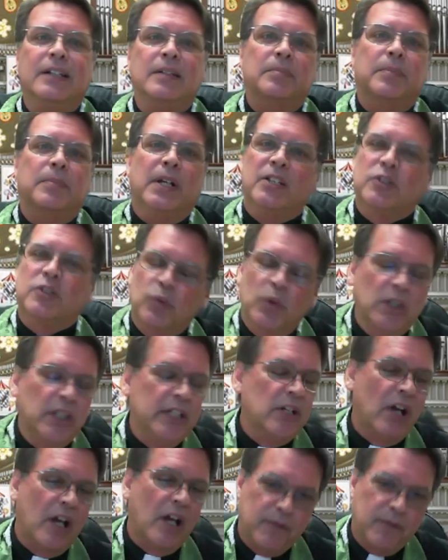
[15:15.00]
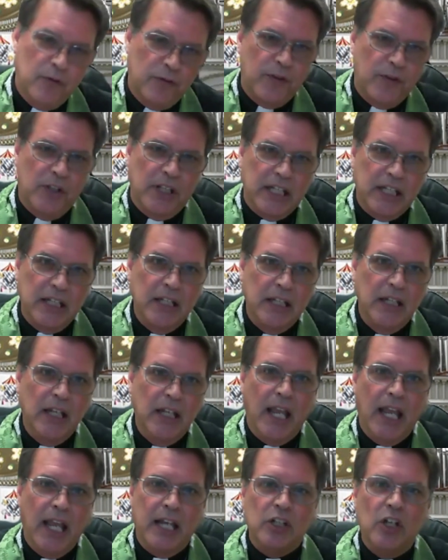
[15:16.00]
but it's really not fulfilling."
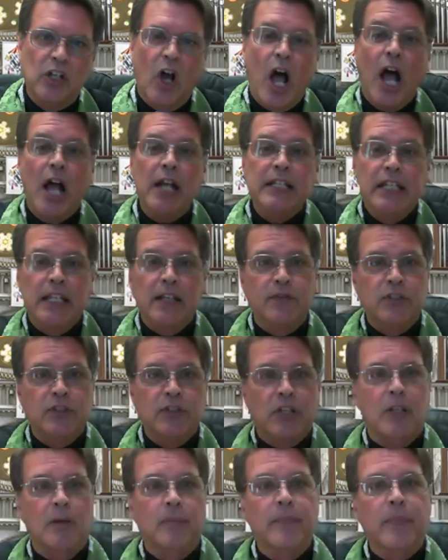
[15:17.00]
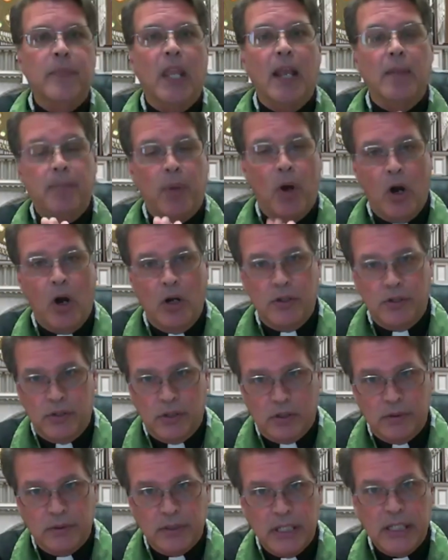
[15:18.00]
And God gives him a
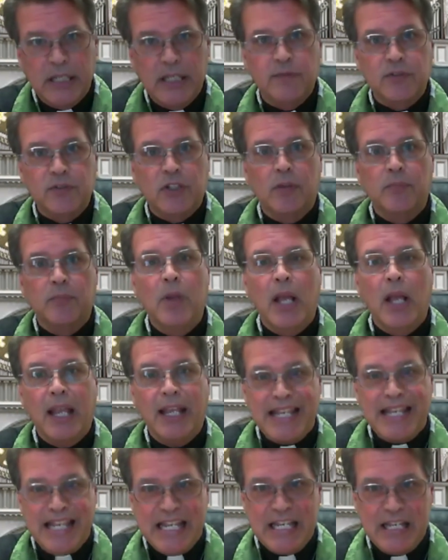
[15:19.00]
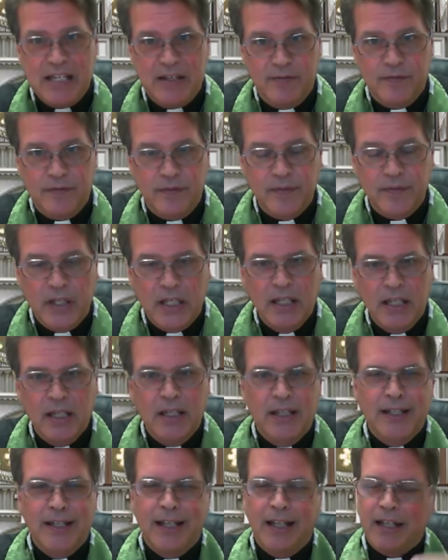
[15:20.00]
partner. He gives him Eve.
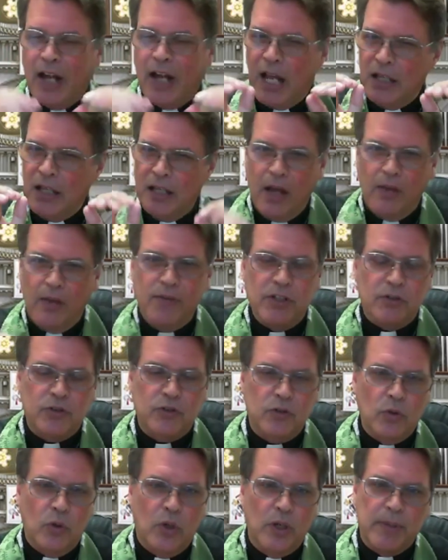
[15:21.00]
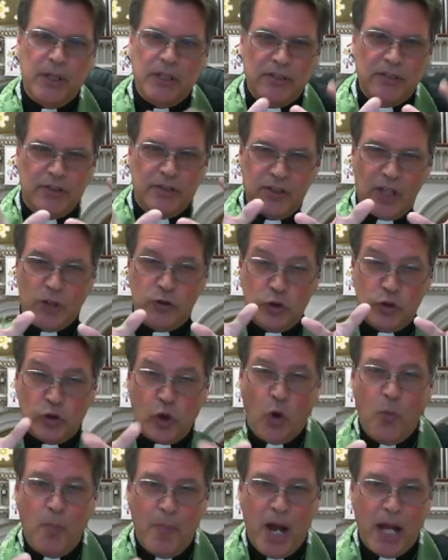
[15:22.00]
Now, I love this story because it says
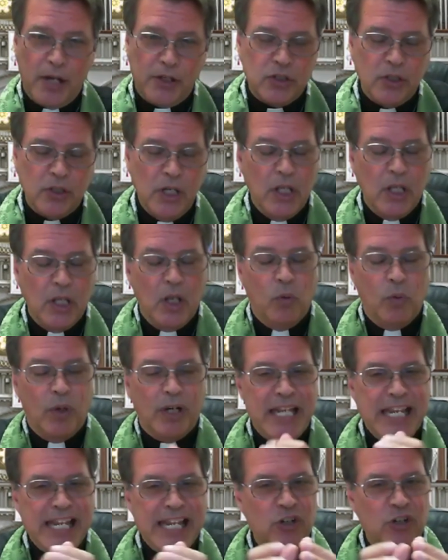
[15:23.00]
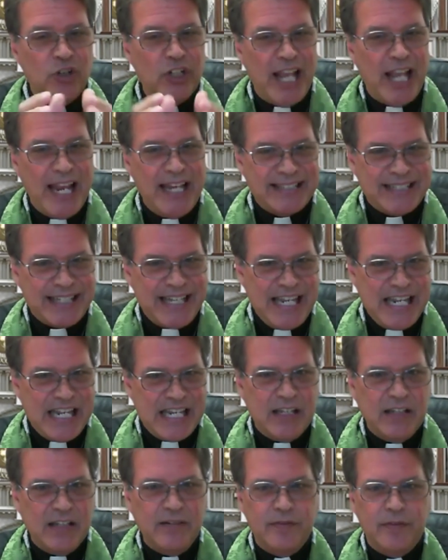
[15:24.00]
so much. When he creates
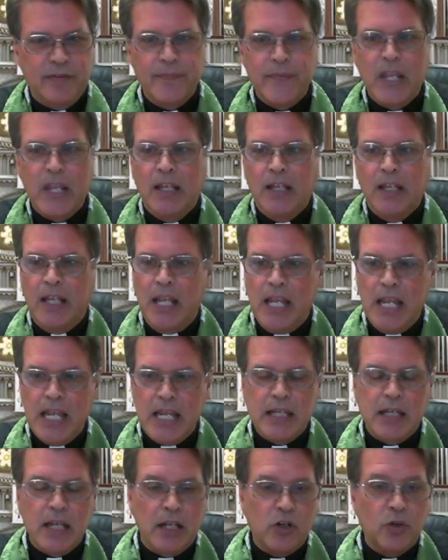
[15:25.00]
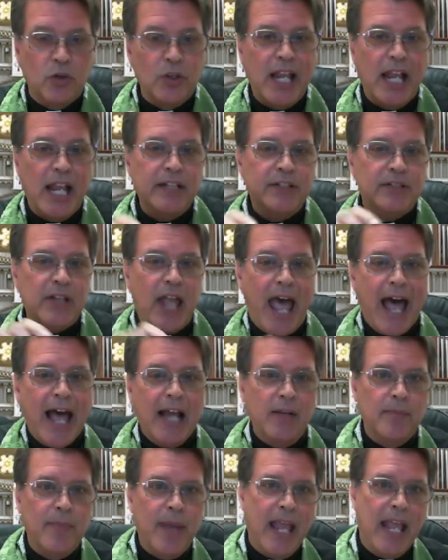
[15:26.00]
Eve, he creates
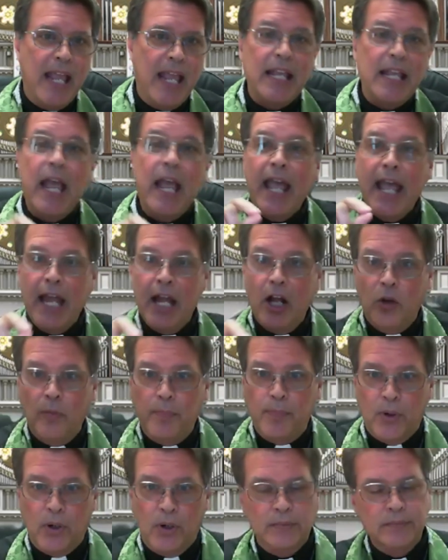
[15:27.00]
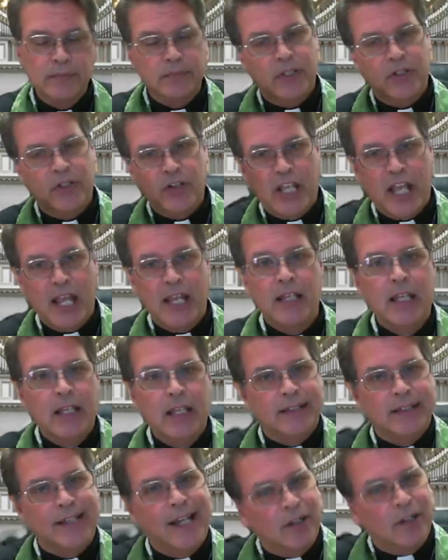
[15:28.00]
Adam a helper, okay?
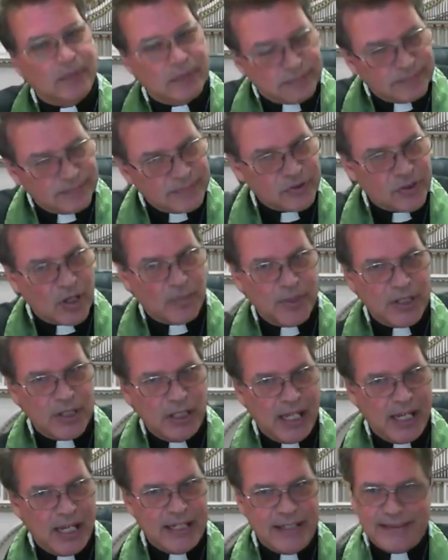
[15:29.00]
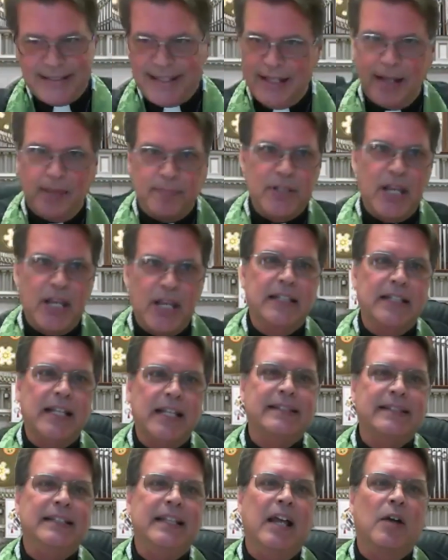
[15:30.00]
Now, some of the ladies get uptight. They
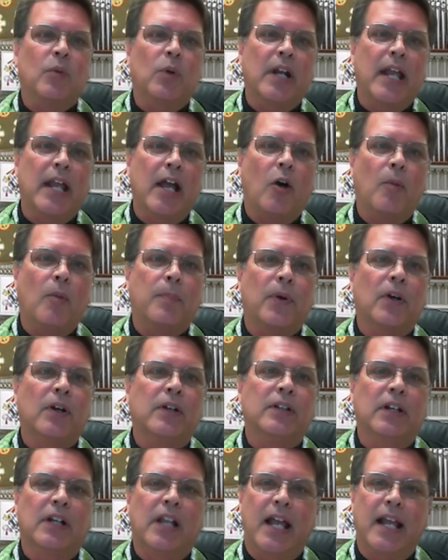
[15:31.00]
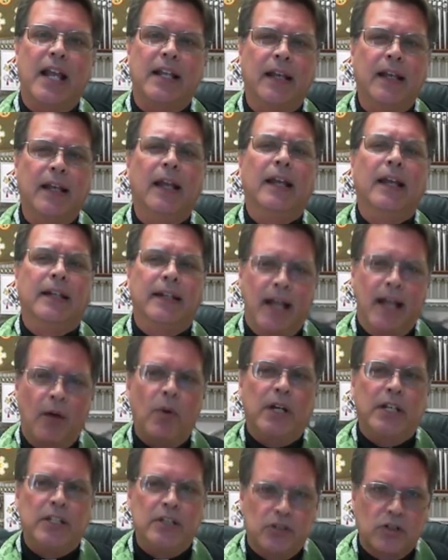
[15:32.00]
see that word helper and they're like, "Now
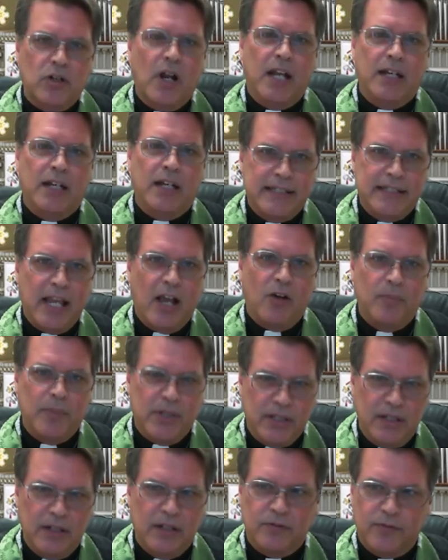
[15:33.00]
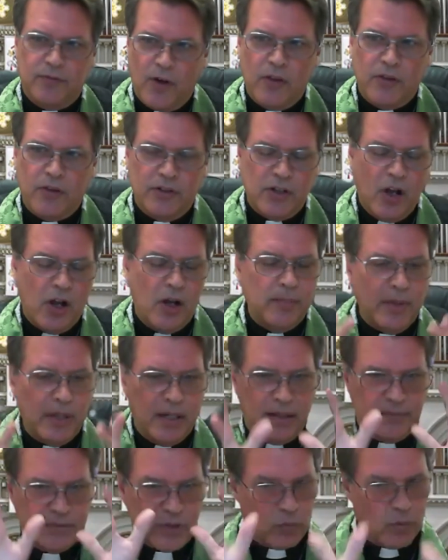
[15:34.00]
what are you trying to tell me here, Father Dom?" And
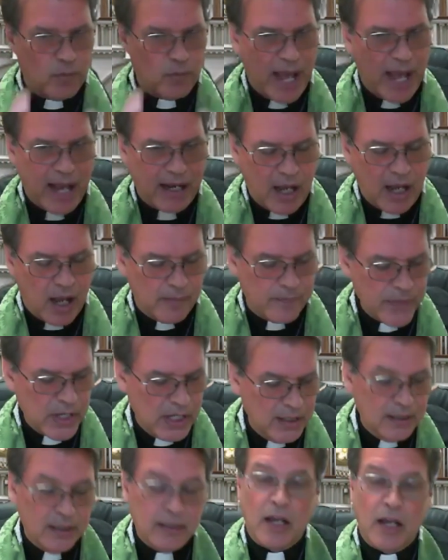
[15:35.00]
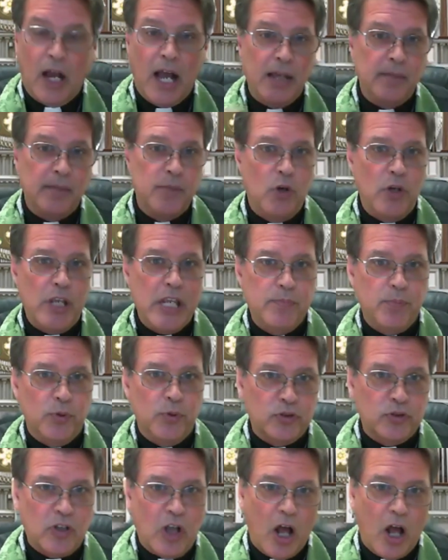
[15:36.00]
I said, "Well, back up. Now, I am no Hebrew
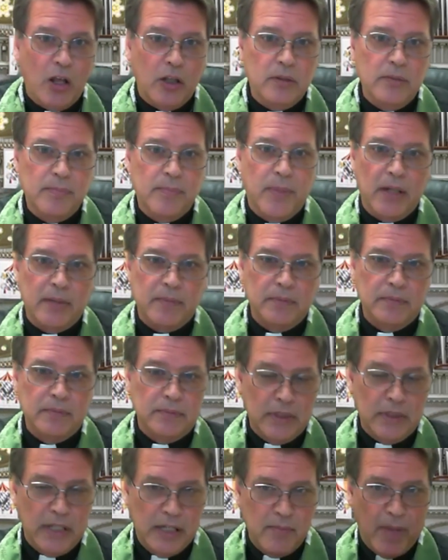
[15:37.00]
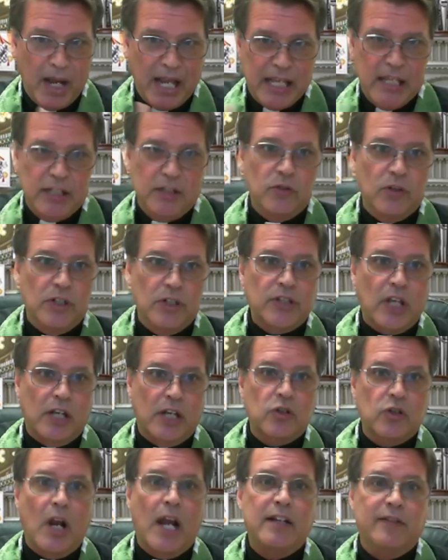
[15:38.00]
scholar, but in my ignorance, I
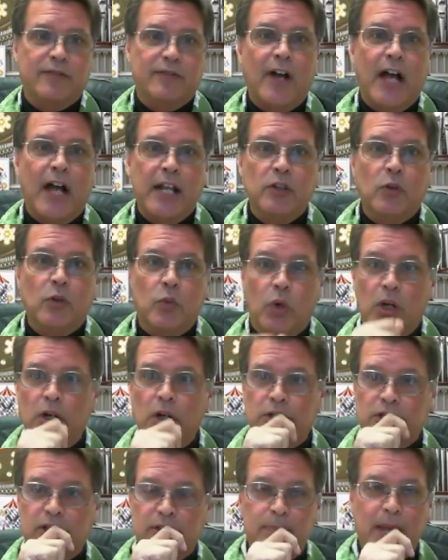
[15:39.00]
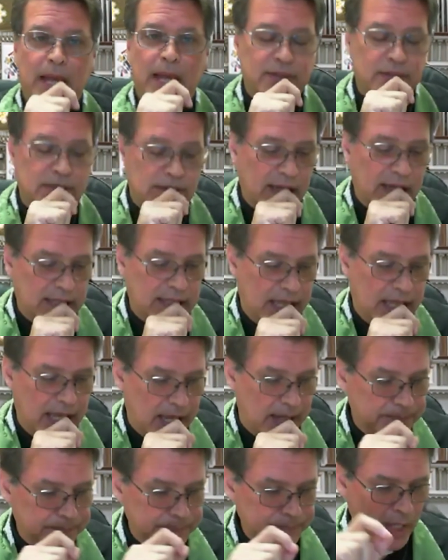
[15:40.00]
try to find the words as best as I
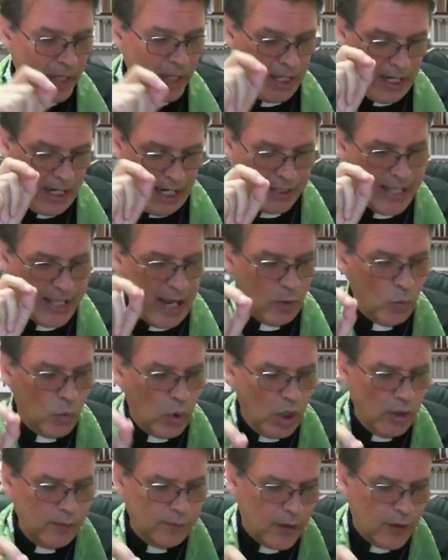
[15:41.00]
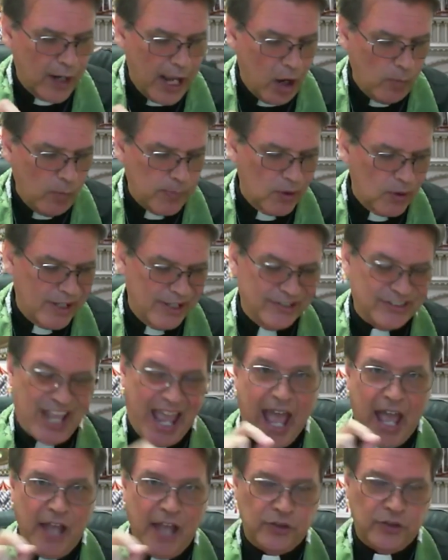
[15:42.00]
can. And that word for helper is
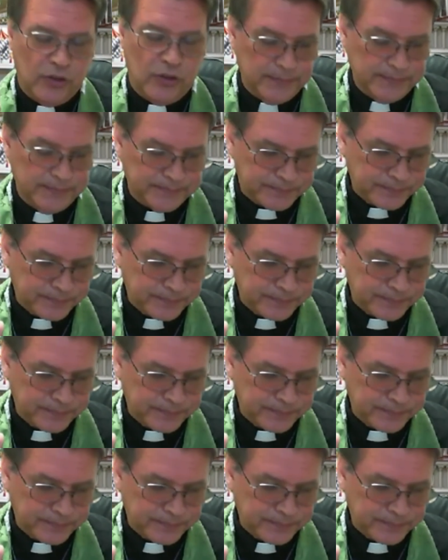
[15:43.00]
ezer.